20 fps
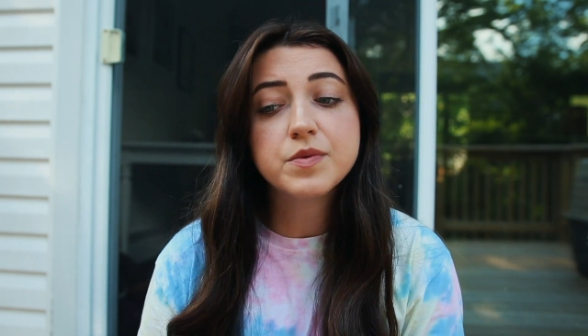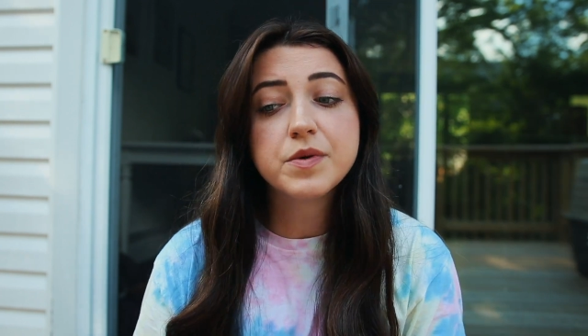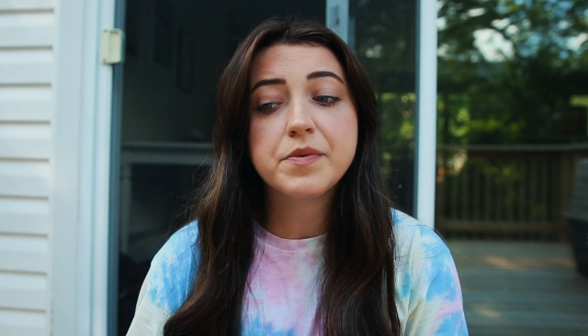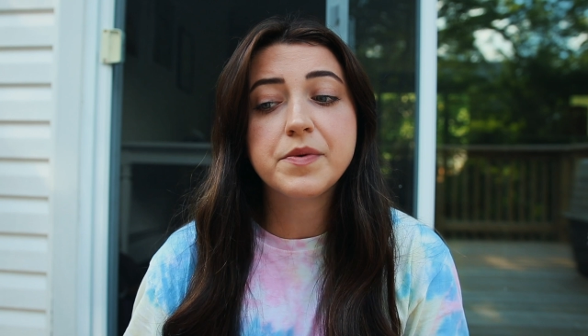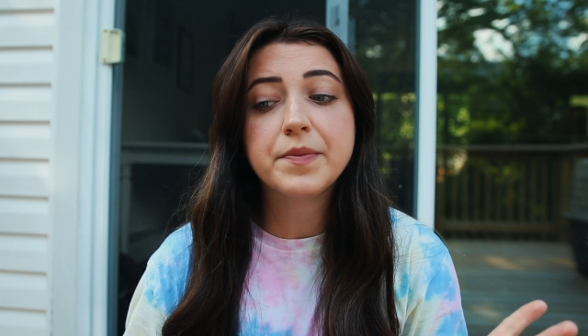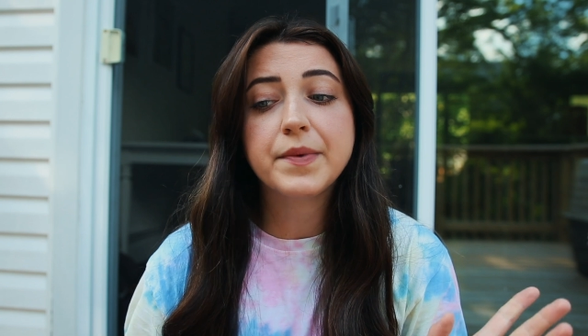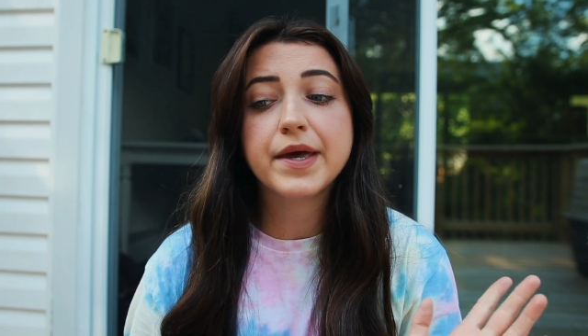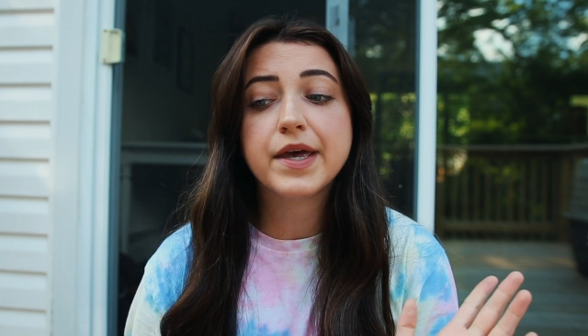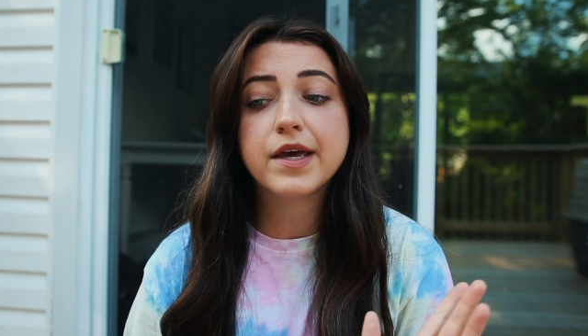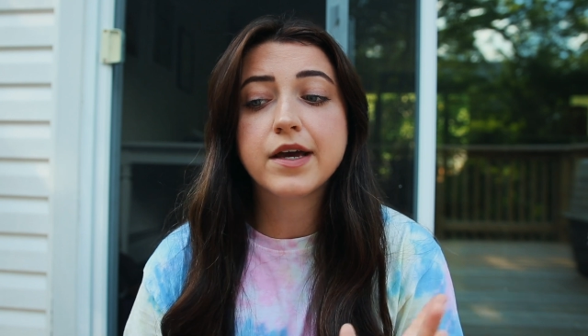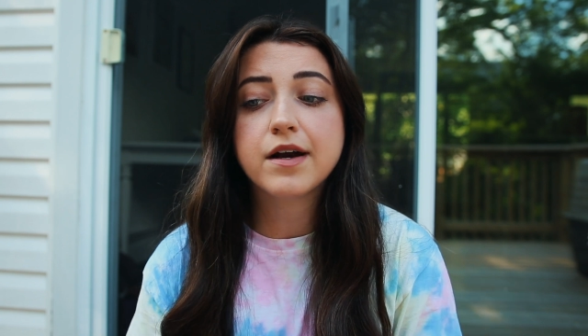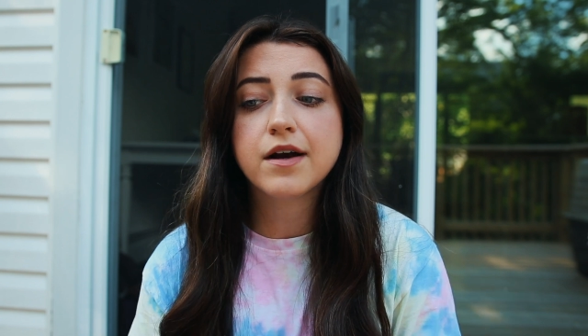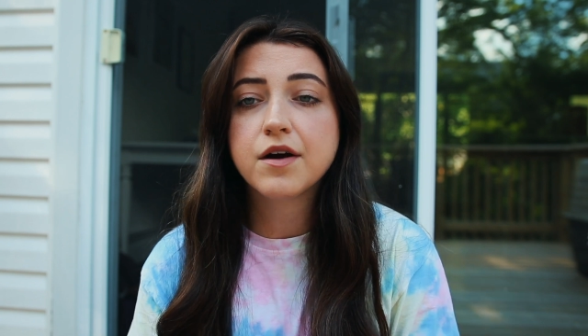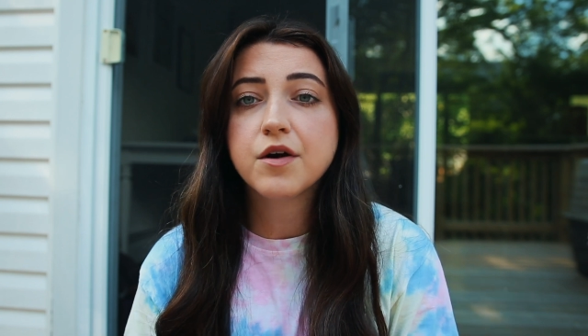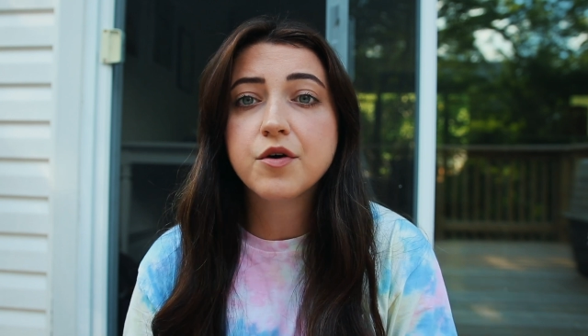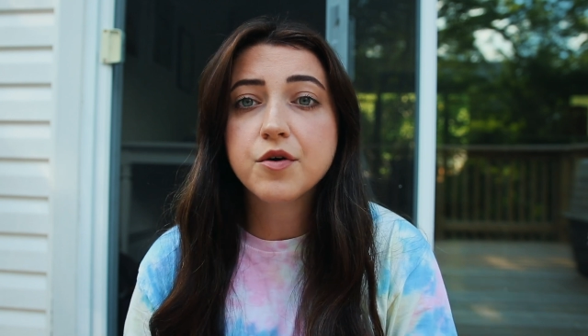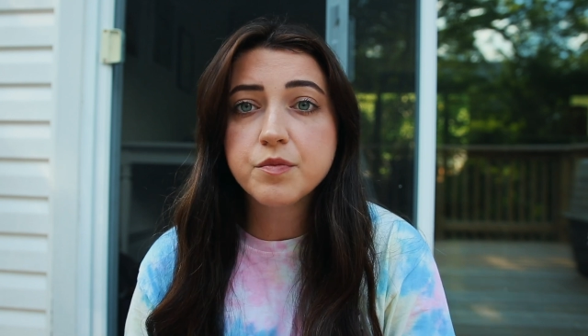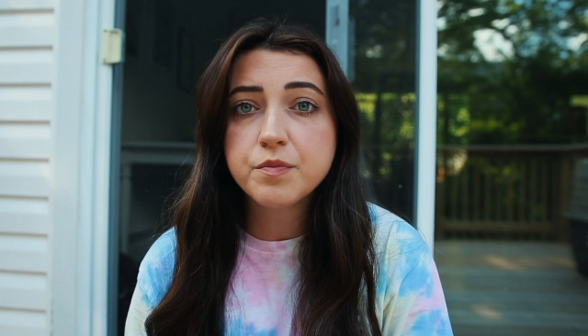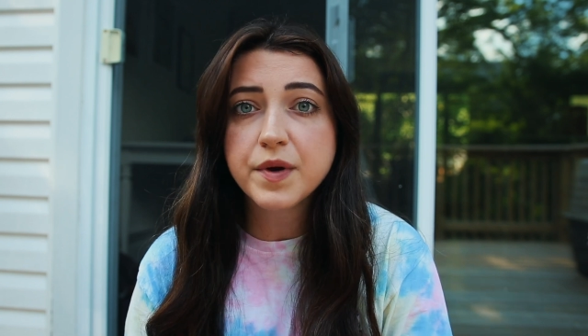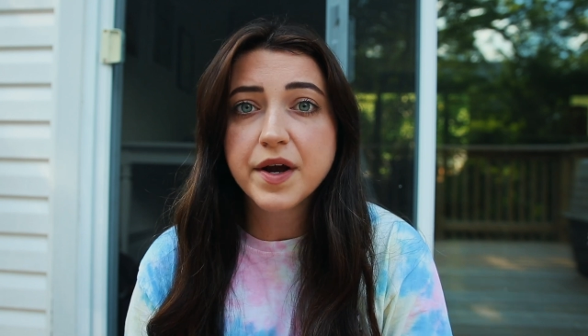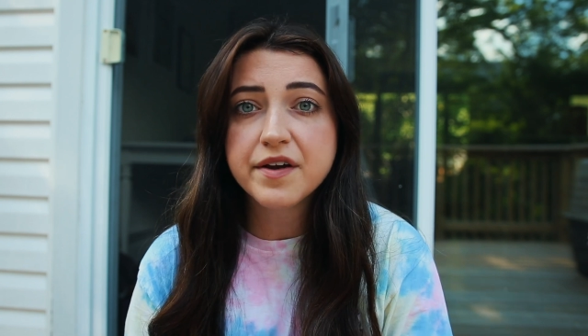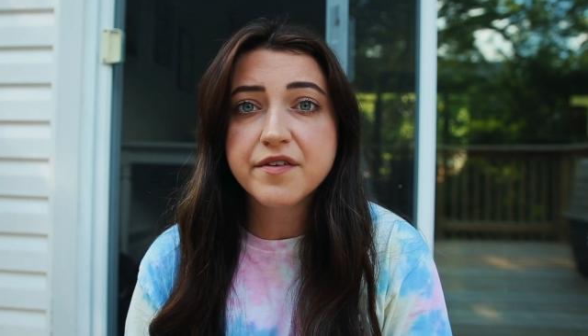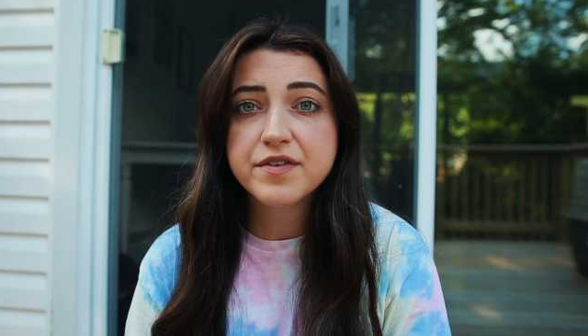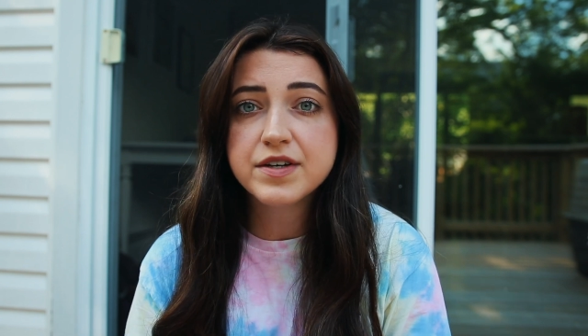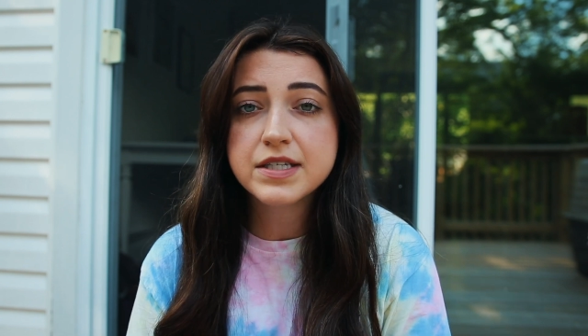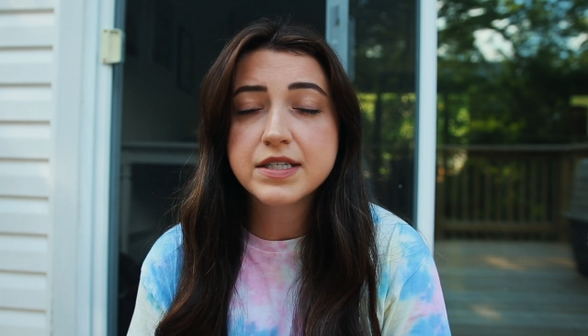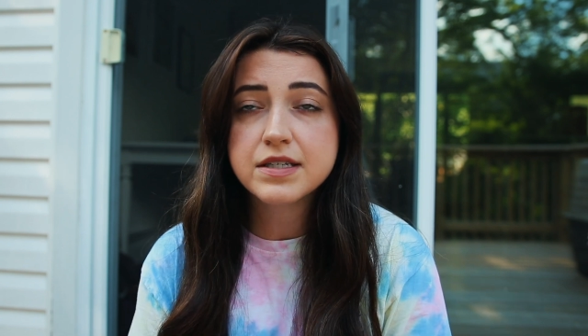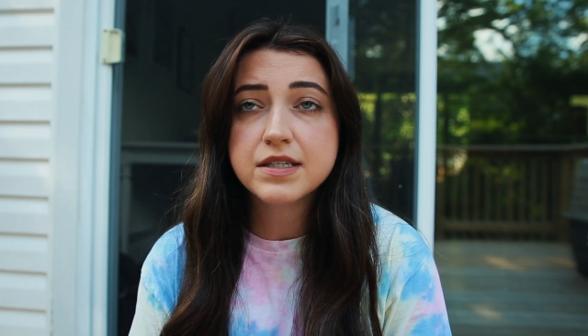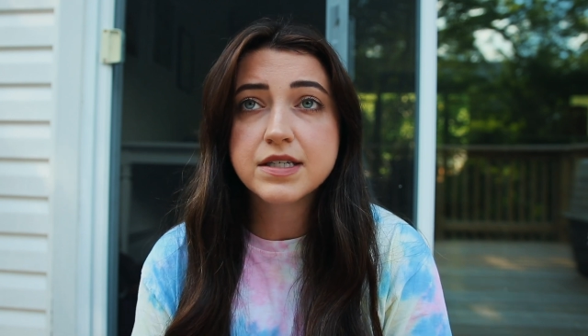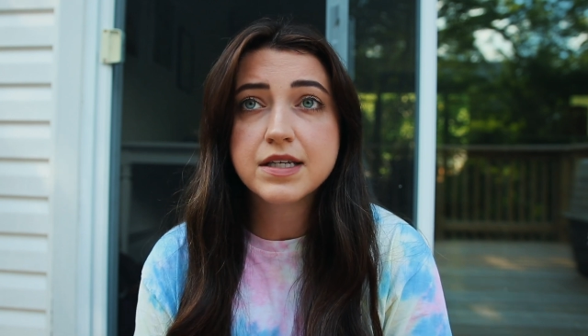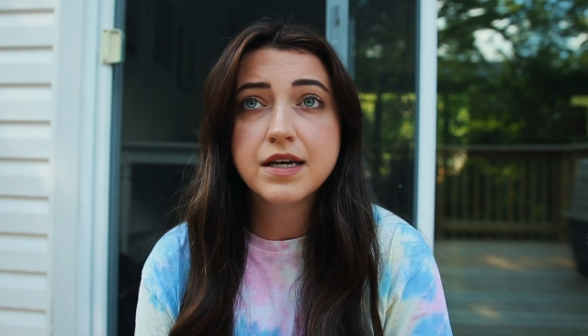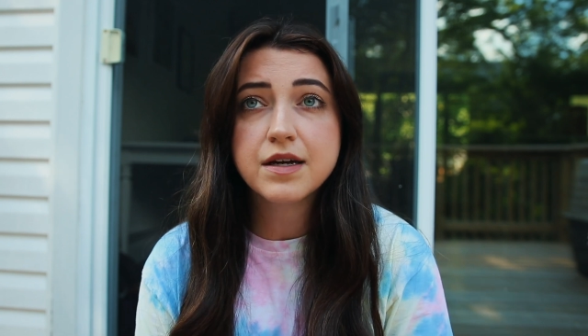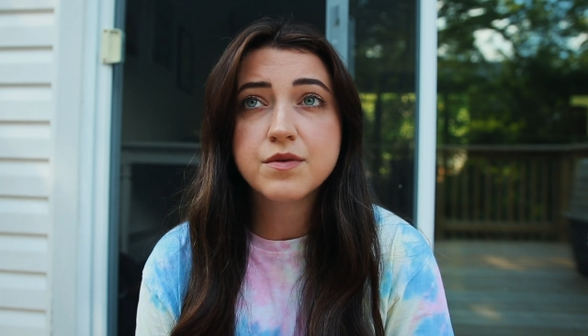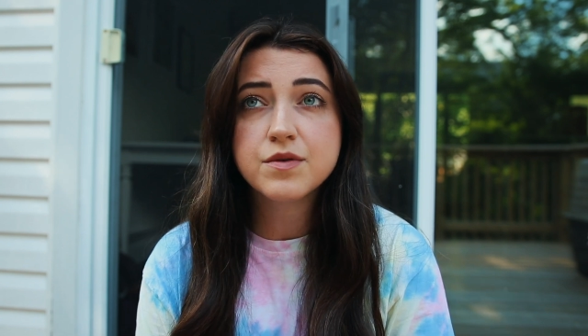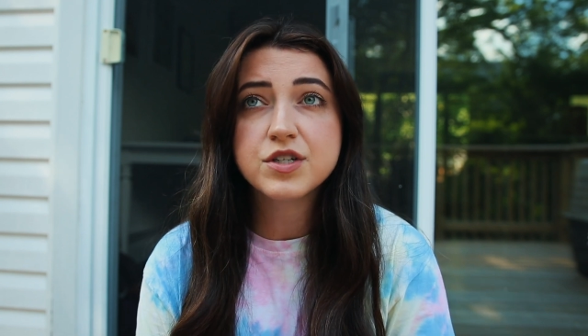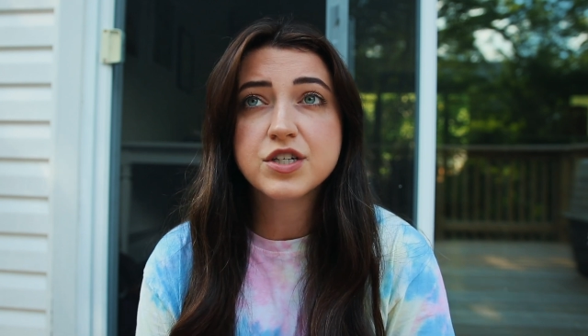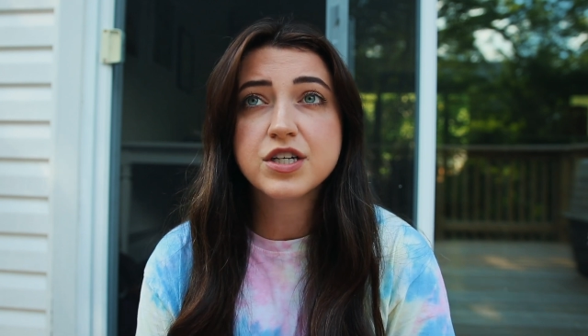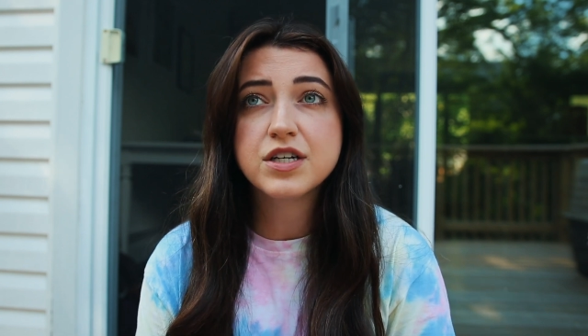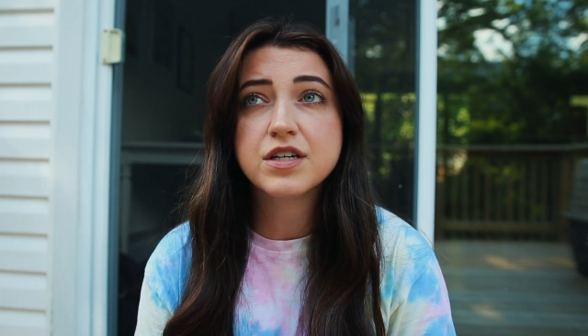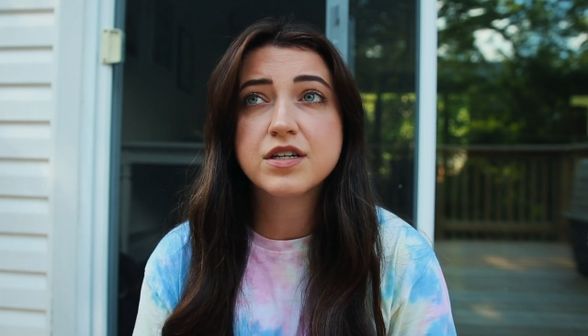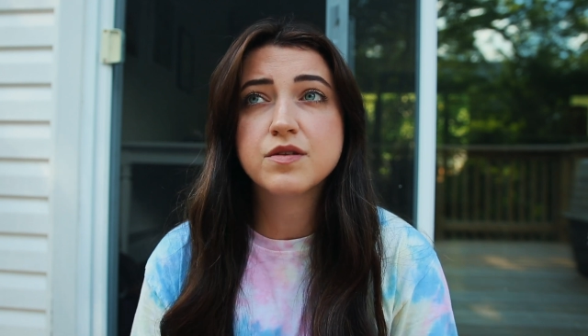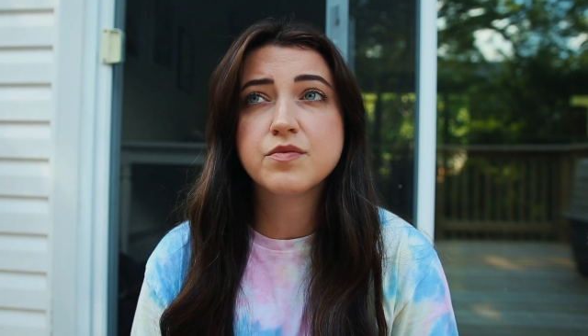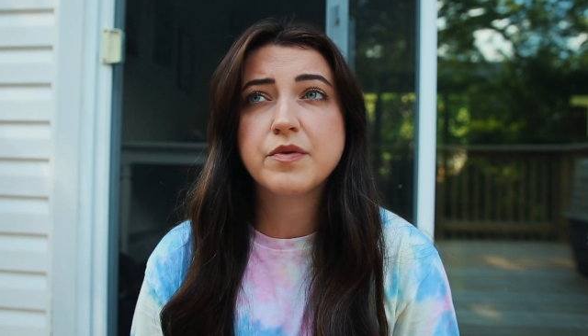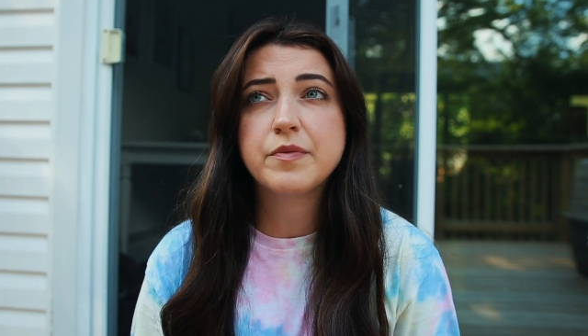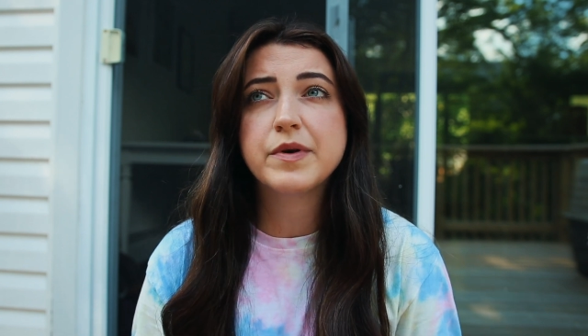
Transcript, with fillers: We've been making our own breakfast sandwiches.